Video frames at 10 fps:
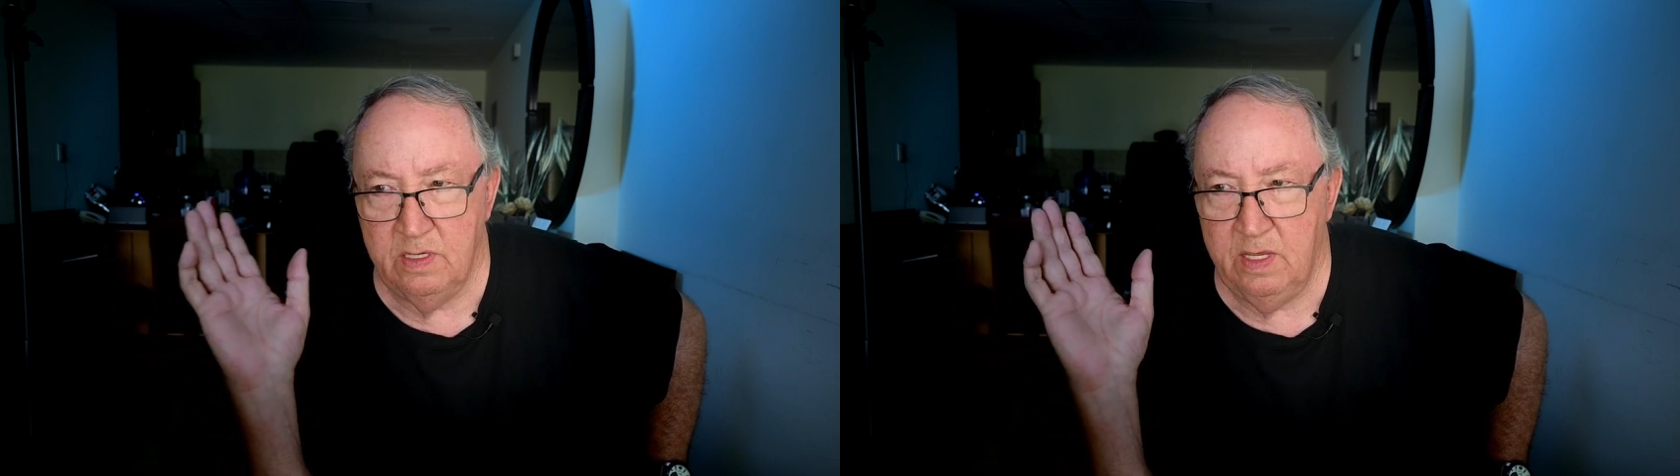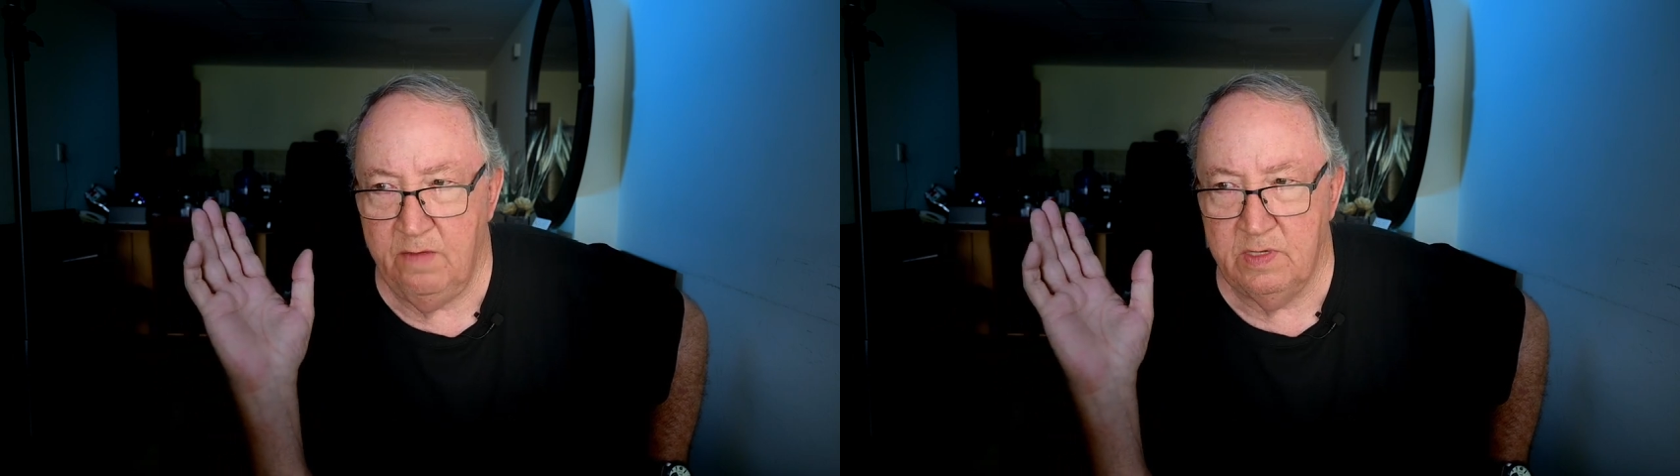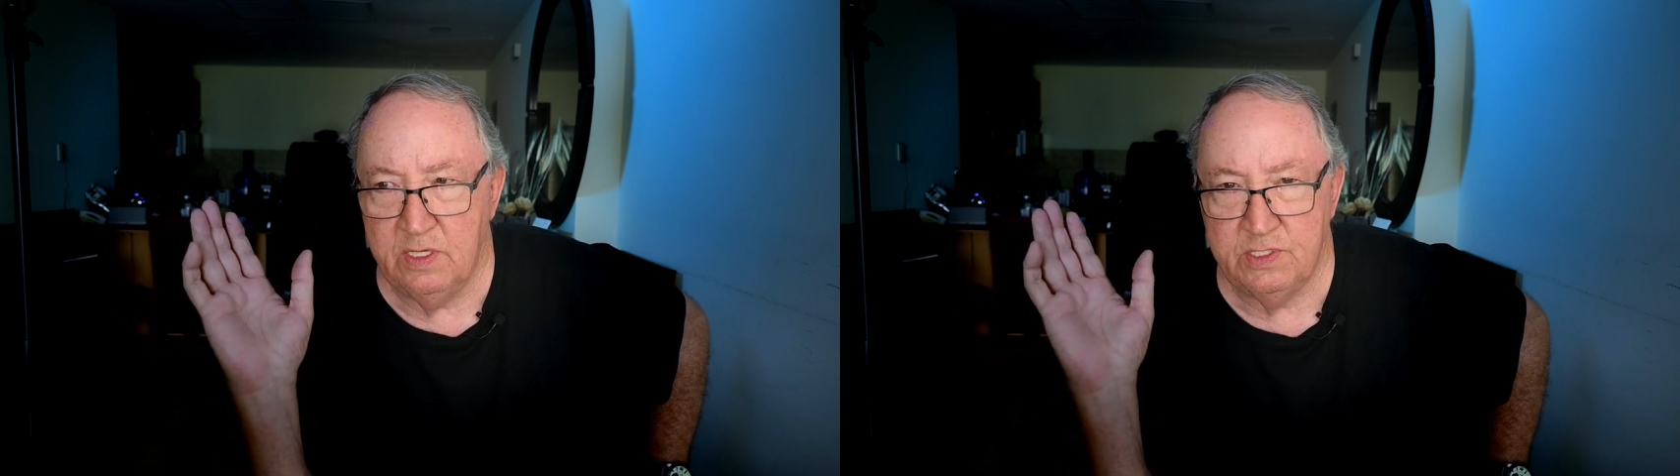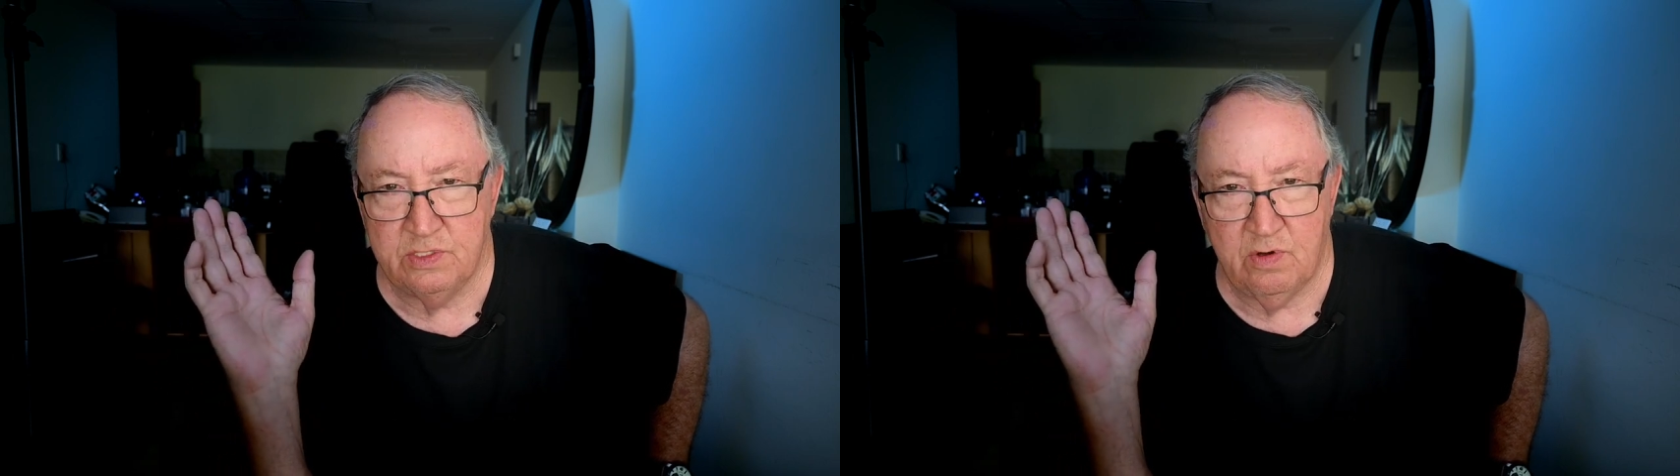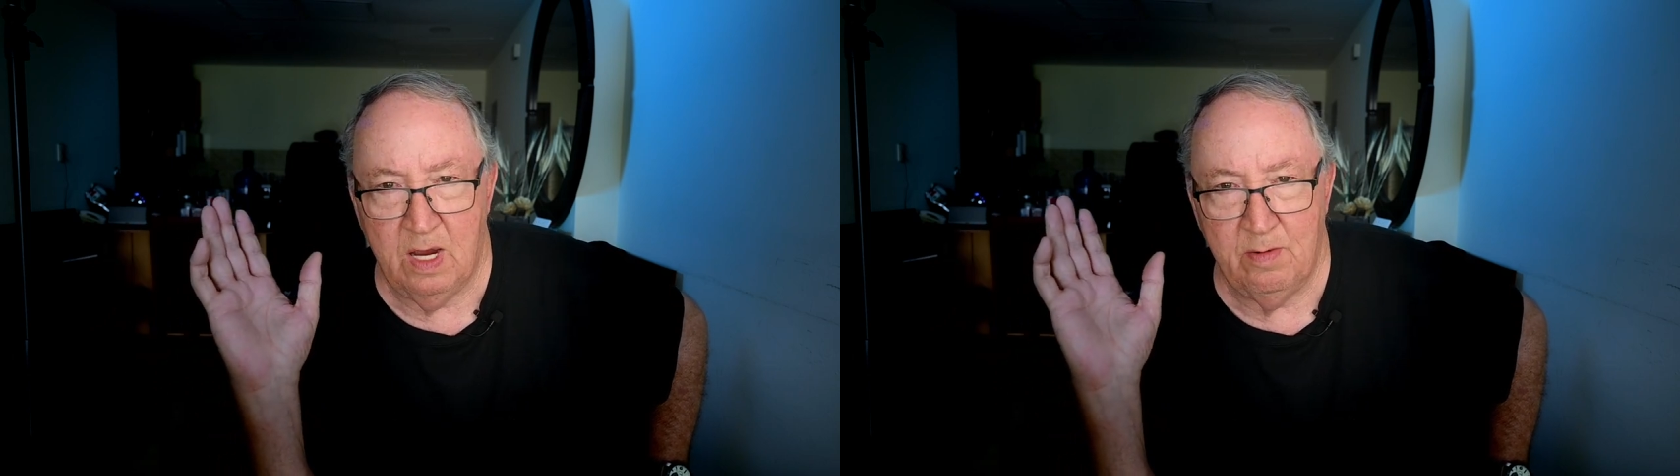even the
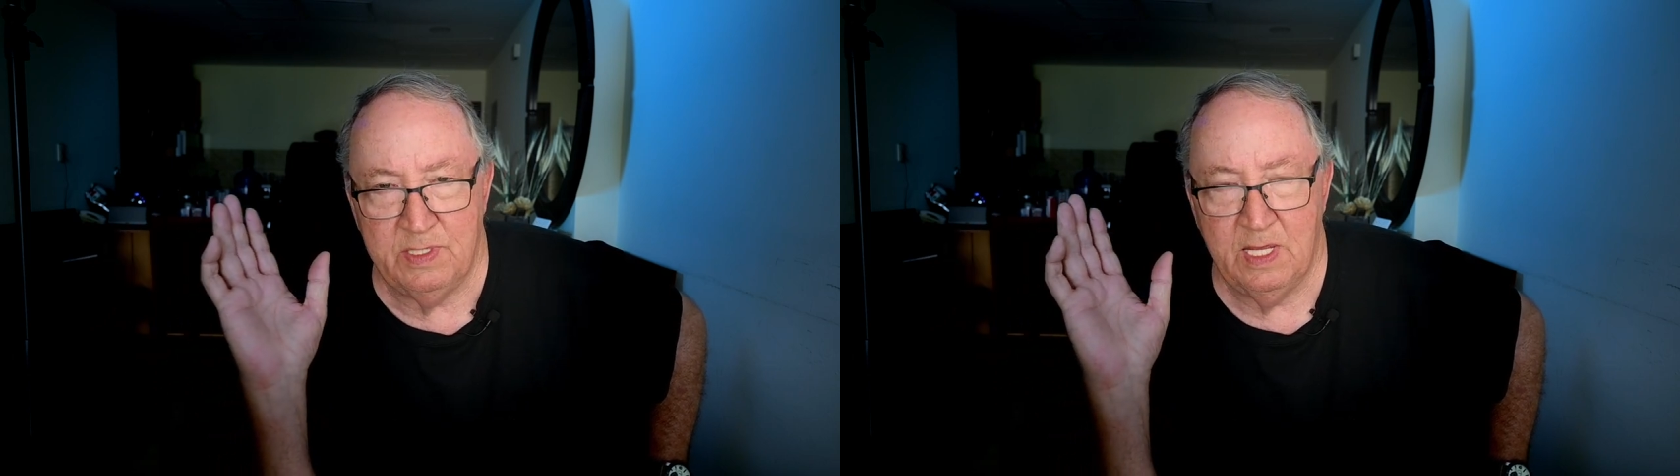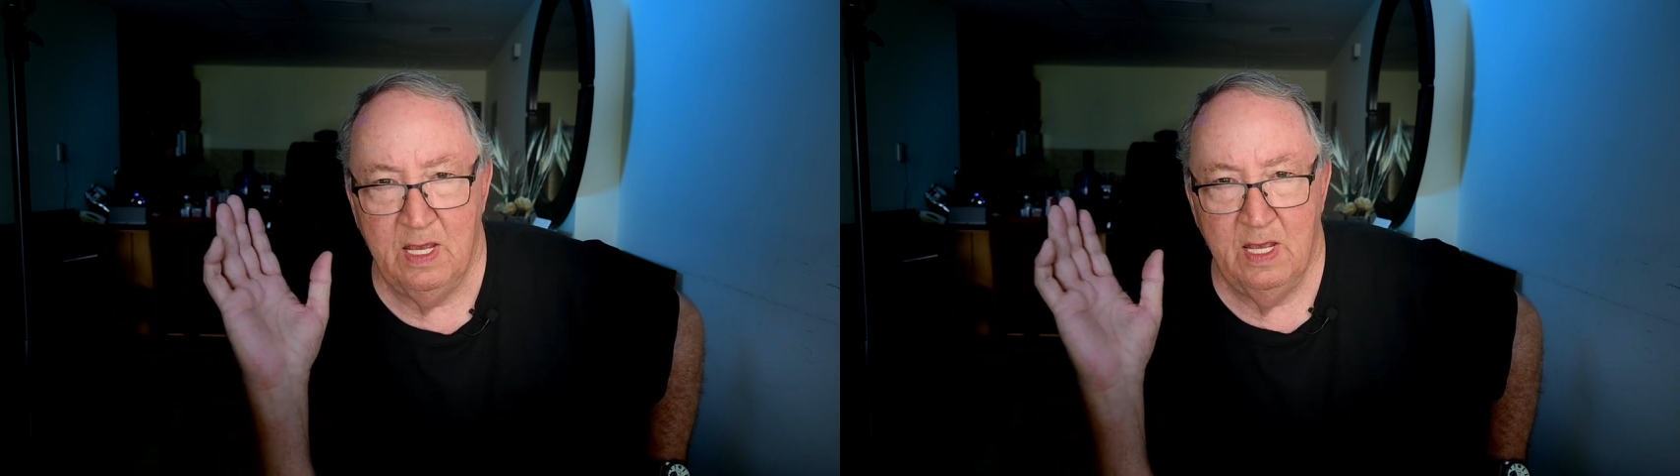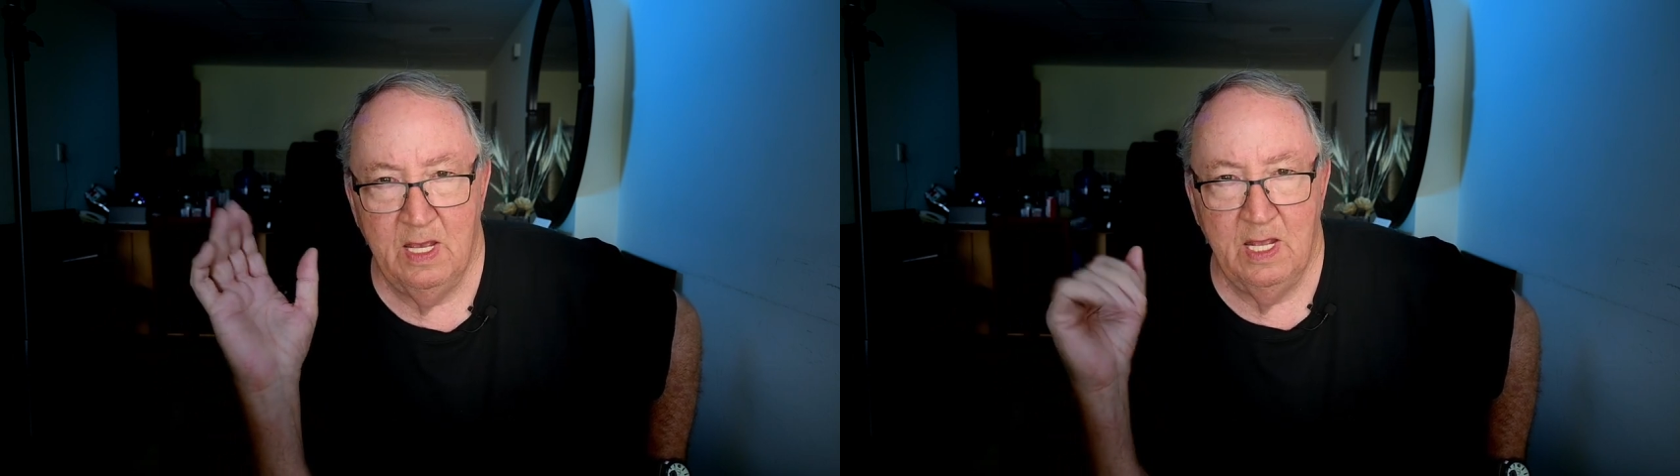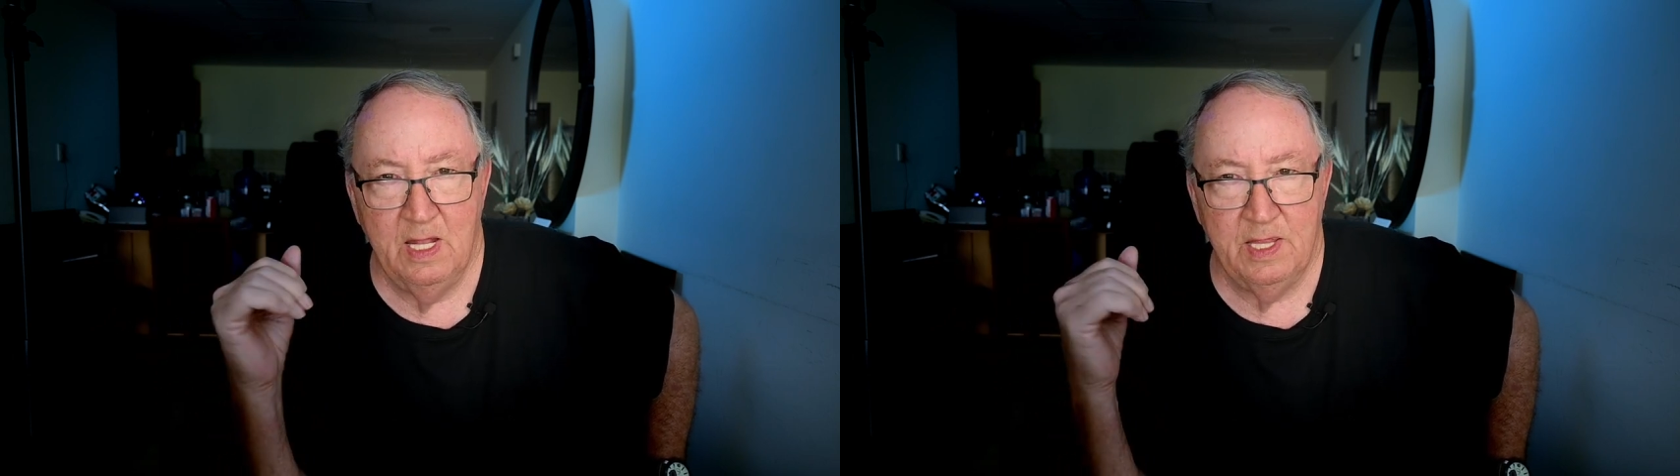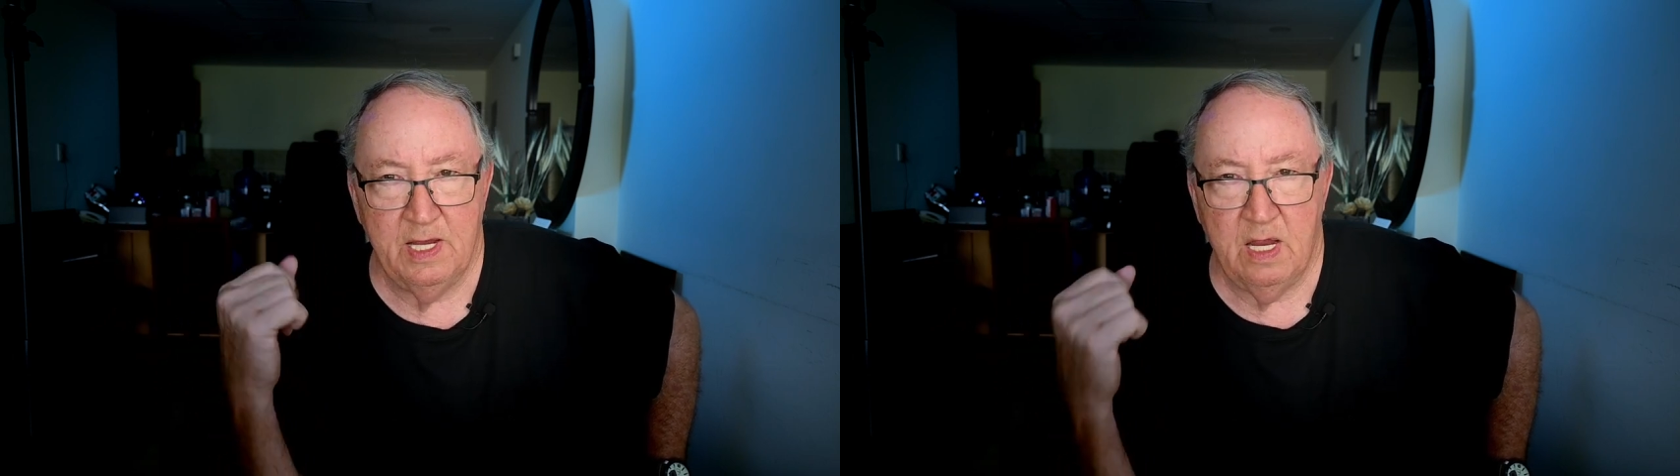subscribers
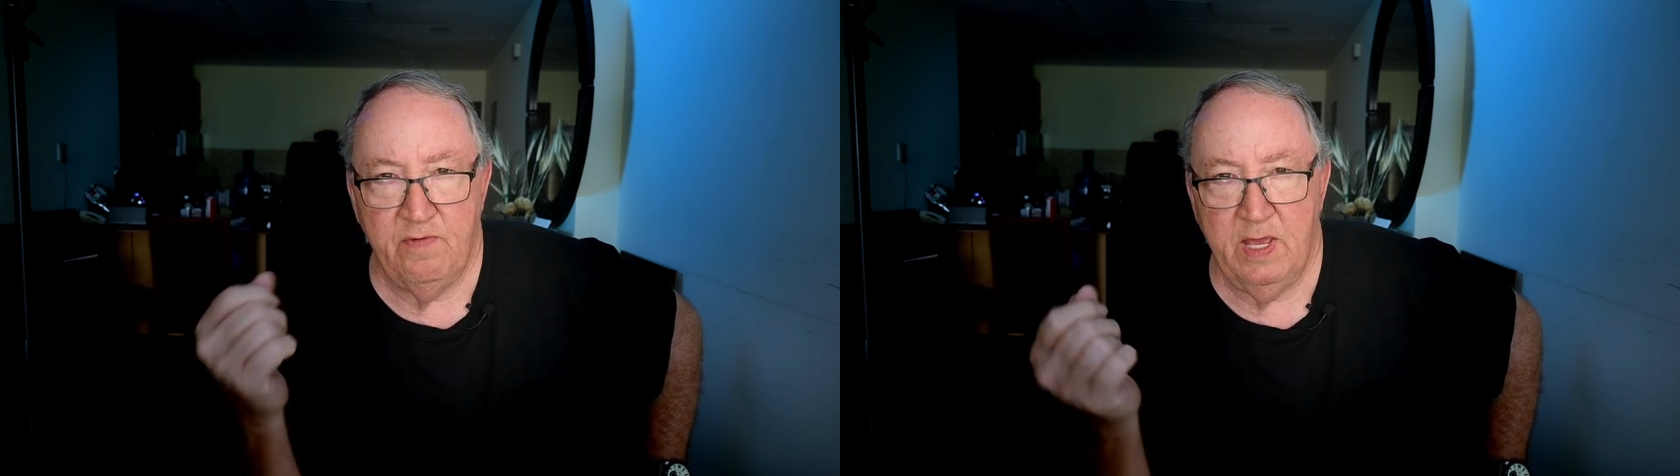that I've